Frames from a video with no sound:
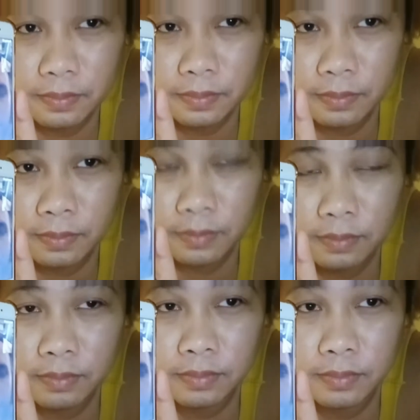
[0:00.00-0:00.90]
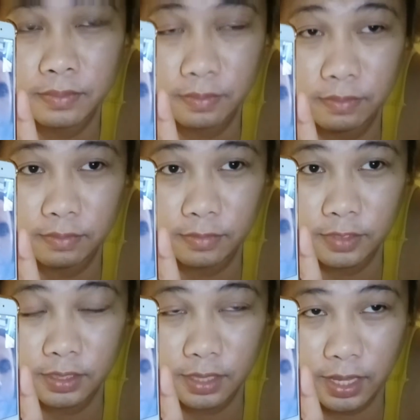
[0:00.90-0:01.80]
Green, baby.
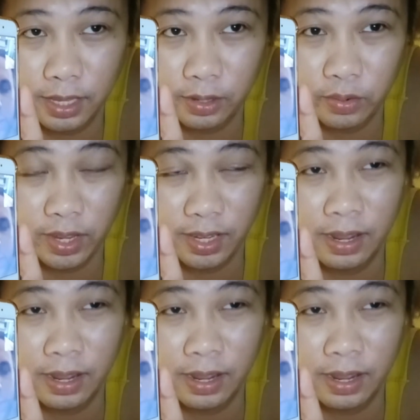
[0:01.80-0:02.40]
Okay, green.